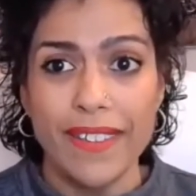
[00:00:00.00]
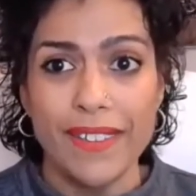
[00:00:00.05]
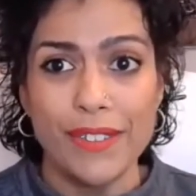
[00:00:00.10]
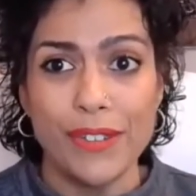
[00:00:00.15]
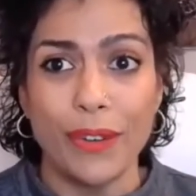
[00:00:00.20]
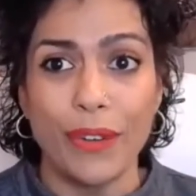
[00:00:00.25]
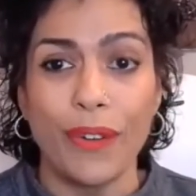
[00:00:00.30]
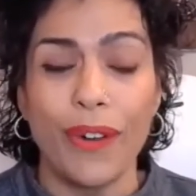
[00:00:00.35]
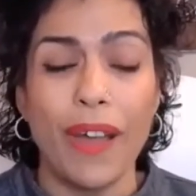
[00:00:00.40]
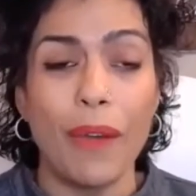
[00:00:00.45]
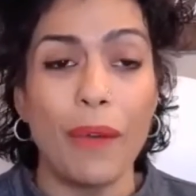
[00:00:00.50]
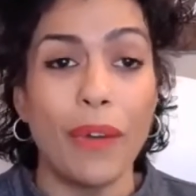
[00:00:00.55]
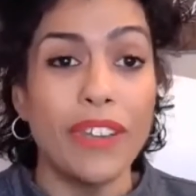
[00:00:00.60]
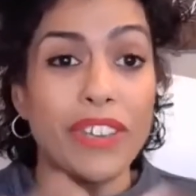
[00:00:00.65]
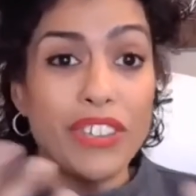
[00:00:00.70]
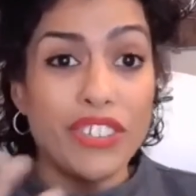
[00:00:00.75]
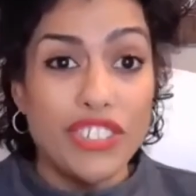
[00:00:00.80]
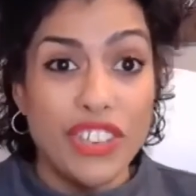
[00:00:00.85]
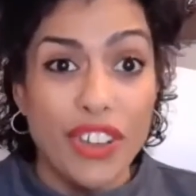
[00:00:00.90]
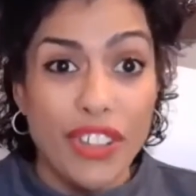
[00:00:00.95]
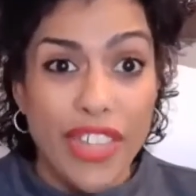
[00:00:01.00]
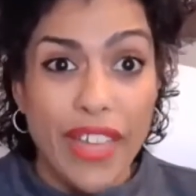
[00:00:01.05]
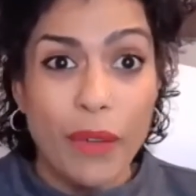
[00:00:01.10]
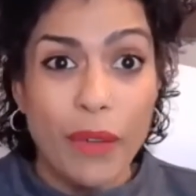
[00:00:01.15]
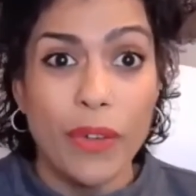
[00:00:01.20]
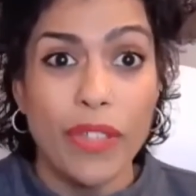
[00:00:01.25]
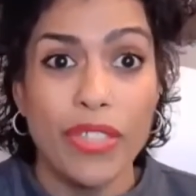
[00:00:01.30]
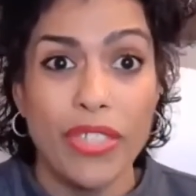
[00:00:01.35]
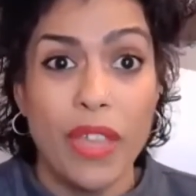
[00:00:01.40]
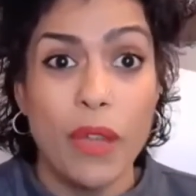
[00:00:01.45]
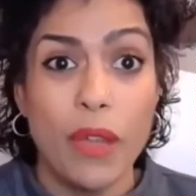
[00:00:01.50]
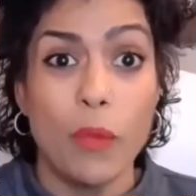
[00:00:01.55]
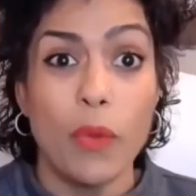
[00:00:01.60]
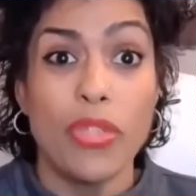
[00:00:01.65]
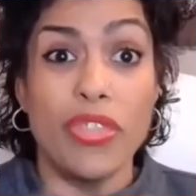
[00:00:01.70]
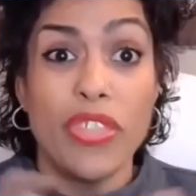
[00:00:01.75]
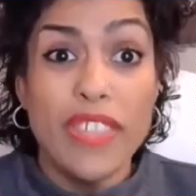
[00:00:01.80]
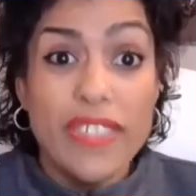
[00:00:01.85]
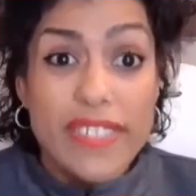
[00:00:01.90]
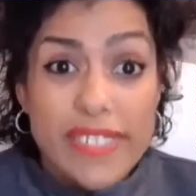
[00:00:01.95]
So I want to share that with
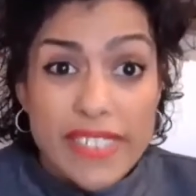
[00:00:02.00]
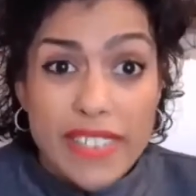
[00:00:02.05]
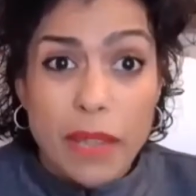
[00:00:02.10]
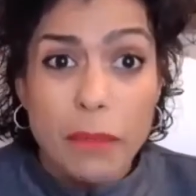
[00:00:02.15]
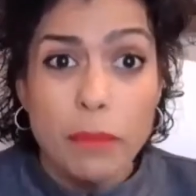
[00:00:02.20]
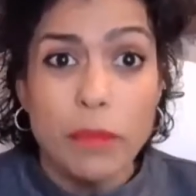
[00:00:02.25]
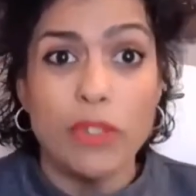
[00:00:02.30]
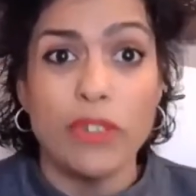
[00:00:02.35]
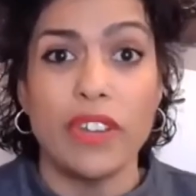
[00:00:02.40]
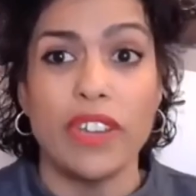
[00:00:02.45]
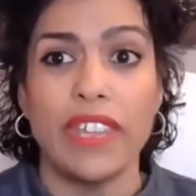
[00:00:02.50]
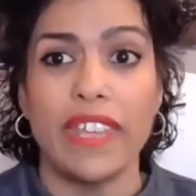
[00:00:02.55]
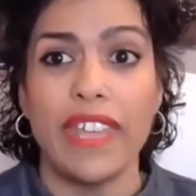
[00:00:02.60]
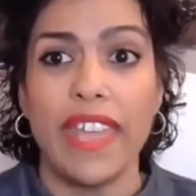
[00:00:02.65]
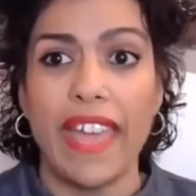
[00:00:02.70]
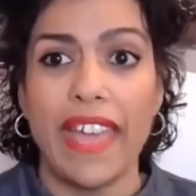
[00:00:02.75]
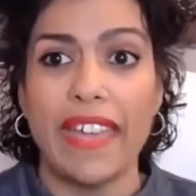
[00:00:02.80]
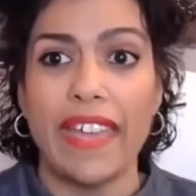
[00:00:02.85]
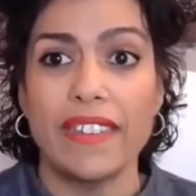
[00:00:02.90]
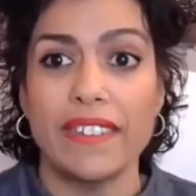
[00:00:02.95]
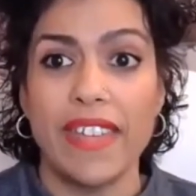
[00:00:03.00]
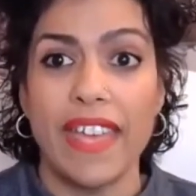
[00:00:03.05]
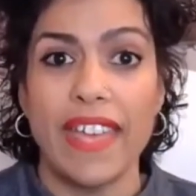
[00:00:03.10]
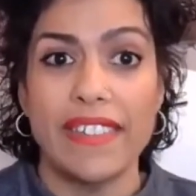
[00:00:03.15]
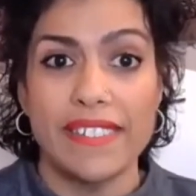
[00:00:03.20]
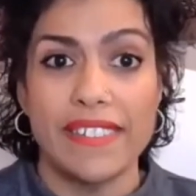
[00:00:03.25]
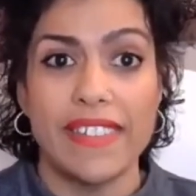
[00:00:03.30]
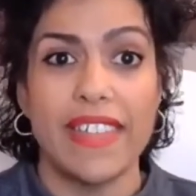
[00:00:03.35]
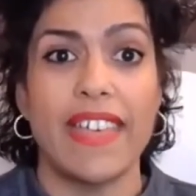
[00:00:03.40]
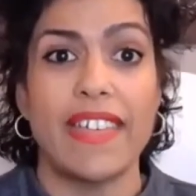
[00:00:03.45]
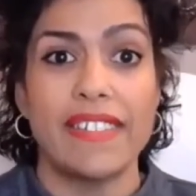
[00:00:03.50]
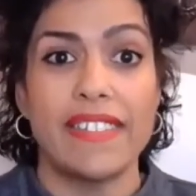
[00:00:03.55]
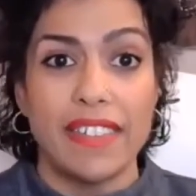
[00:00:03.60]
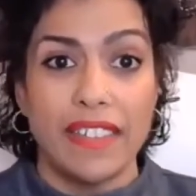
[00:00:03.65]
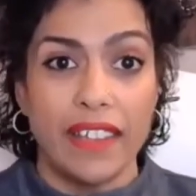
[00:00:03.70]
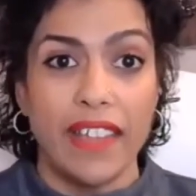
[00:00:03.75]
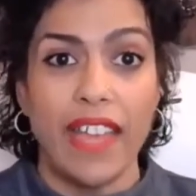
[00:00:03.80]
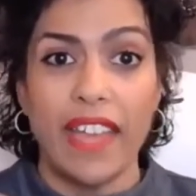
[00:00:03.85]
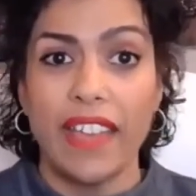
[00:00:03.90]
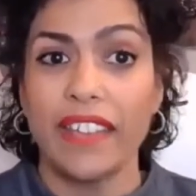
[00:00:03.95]
this community, and as
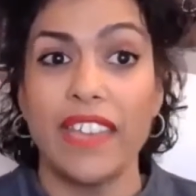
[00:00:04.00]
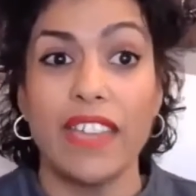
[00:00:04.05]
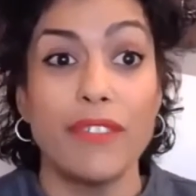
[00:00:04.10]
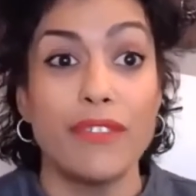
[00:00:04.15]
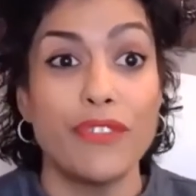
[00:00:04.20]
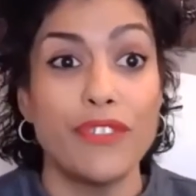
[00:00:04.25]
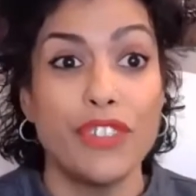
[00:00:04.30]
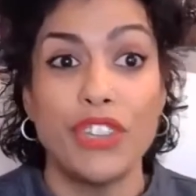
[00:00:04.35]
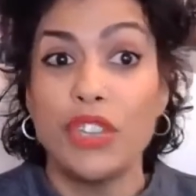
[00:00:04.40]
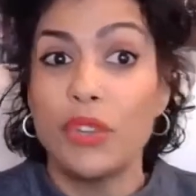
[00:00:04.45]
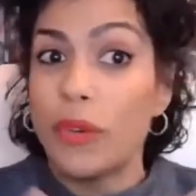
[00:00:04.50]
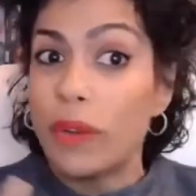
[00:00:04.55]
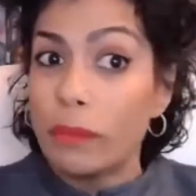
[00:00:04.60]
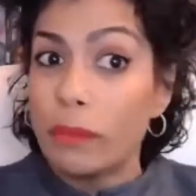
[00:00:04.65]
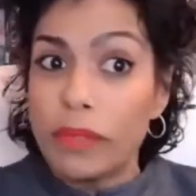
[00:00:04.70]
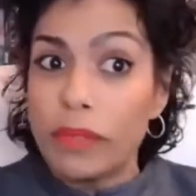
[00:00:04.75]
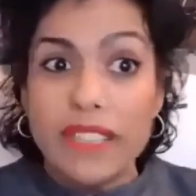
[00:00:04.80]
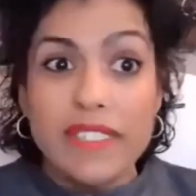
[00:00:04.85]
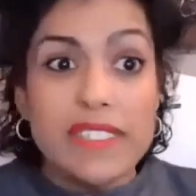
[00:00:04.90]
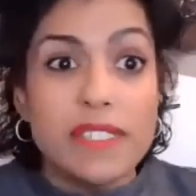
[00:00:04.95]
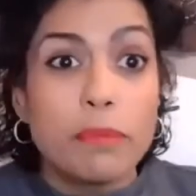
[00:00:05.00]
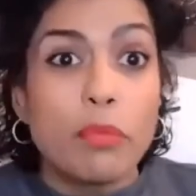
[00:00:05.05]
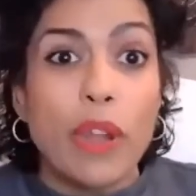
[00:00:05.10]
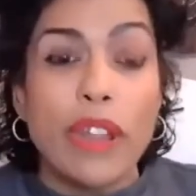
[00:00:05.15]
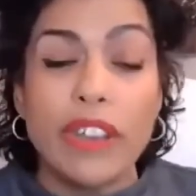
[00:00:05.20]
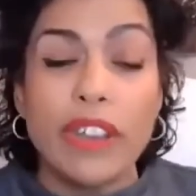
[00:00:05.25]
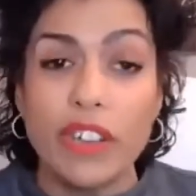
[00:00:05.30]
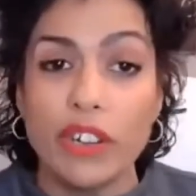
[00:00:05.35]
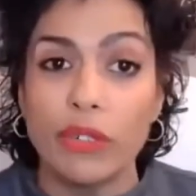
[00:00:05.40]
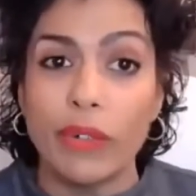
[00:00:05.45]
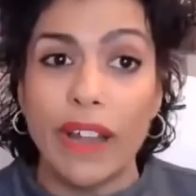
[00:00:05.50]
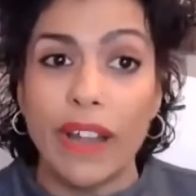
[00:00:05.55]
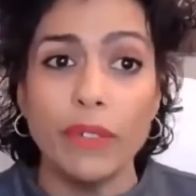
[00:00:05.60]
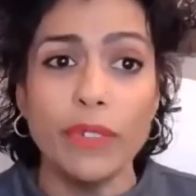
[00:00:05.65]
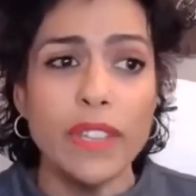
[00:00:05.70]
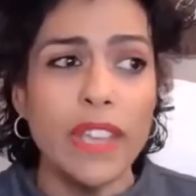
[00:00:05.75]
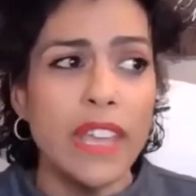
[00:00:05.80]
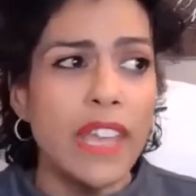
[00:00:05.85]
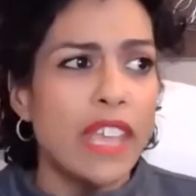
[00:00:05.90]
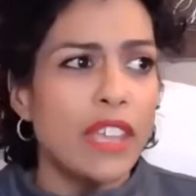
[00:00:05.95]
a gift to you, and please spread it
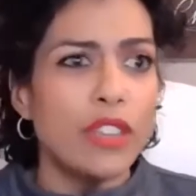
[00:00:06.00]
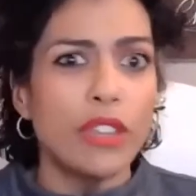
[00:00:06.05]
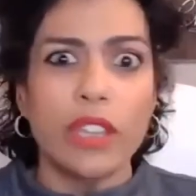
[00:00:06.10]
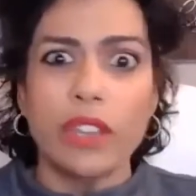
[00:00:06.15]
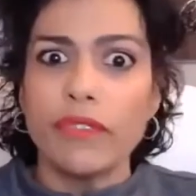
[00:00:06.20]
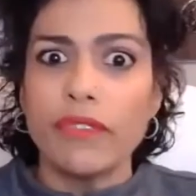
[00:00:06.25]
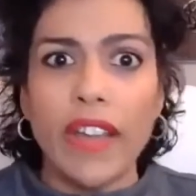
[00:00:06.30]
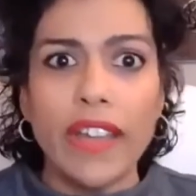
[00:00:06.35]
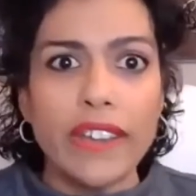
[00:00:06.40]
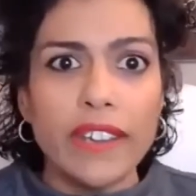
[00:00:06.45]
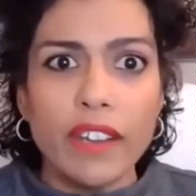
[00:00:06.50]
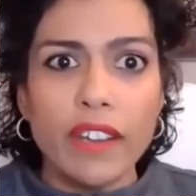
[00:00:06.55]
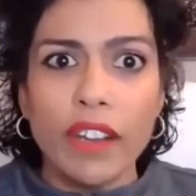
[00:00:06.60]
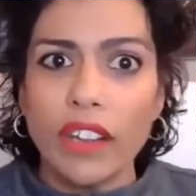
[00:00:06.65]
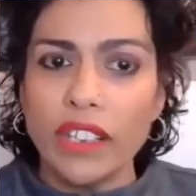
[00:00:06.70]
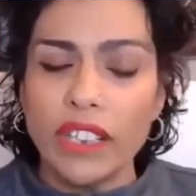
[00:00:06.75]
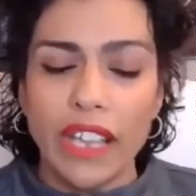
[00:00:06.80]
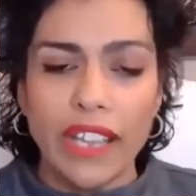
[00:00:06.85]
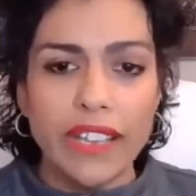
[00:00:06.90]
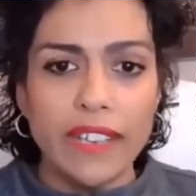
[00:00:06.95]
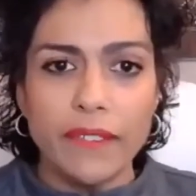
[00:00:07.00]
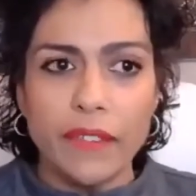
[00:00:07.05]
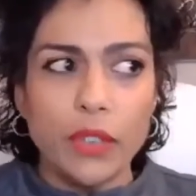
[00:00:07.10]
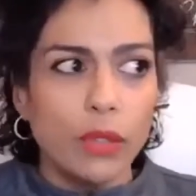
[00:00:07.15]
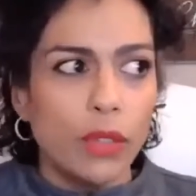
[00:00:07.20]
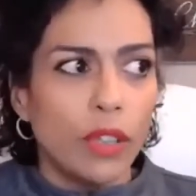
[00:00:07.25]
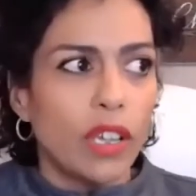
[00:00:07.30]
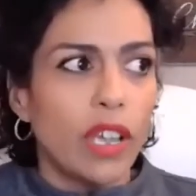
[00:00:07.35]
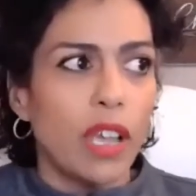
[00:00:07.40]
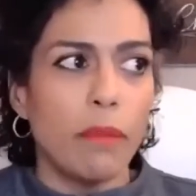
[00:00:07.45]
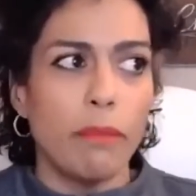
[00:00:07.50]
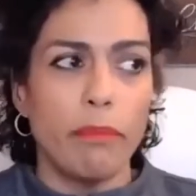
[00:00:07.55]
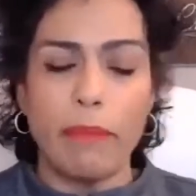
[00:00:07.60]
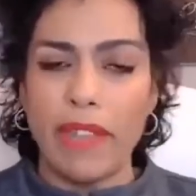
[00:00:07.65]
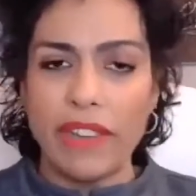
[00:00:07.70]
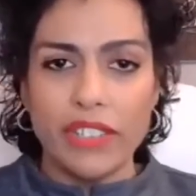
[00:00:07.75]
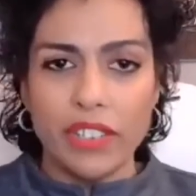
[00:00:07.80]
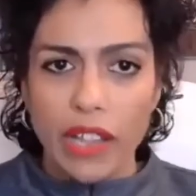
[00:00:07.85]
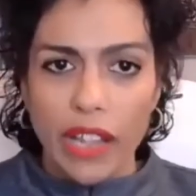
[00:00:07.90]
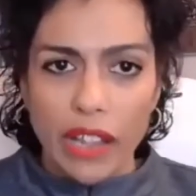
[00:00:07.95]
around. You can find it online. If you look up
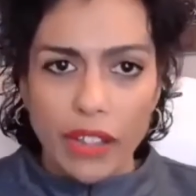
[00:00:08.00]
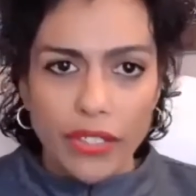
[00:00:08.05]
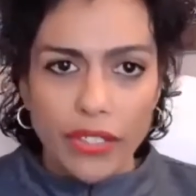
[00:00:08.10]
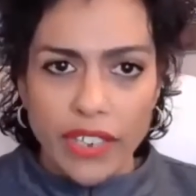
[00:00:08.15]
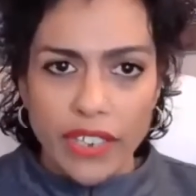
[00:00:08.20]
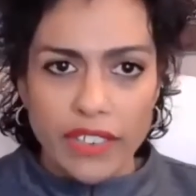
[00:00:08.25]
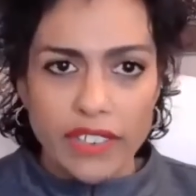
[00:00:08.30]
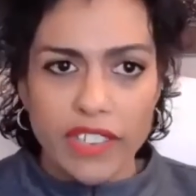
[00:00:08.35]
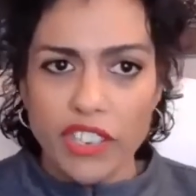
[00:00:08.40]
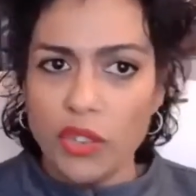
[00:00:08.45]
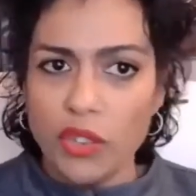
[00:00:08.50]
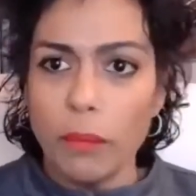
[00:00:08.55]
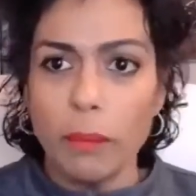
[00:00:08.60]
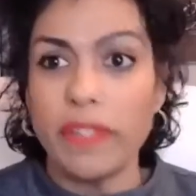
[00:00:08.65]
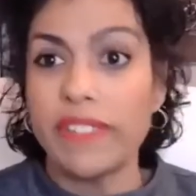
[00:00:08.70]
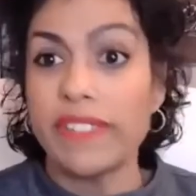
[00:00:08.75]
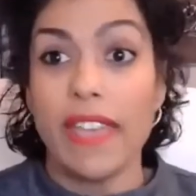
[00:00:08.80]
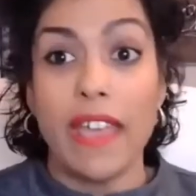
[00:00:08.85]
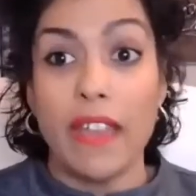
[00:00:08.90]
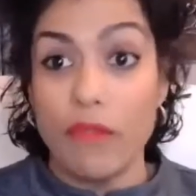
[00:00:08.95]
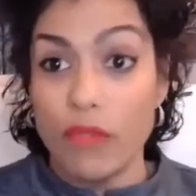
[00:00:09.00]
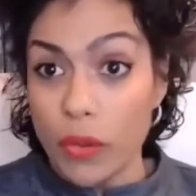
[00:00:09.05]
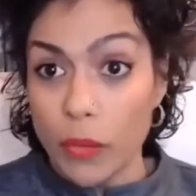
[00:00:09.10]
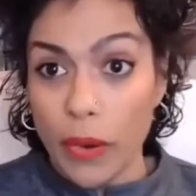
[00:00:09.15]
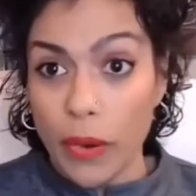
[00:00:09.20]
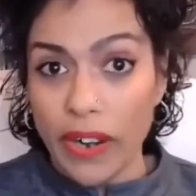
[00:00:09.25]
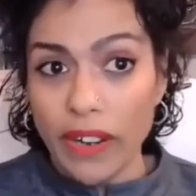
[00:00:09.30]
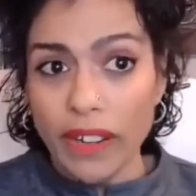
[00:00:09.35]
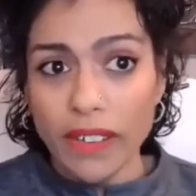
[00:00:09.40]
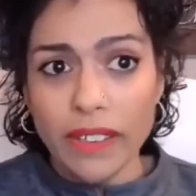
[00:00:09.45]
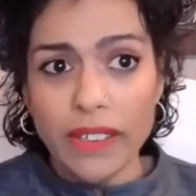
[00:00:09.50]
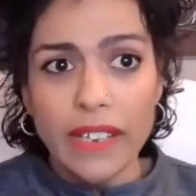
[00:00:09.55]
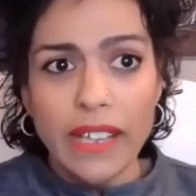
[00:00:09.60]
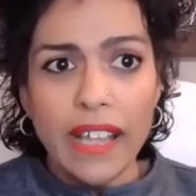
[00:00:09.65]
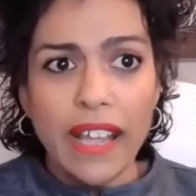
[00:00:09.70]
mental health continuum, it's everywhere.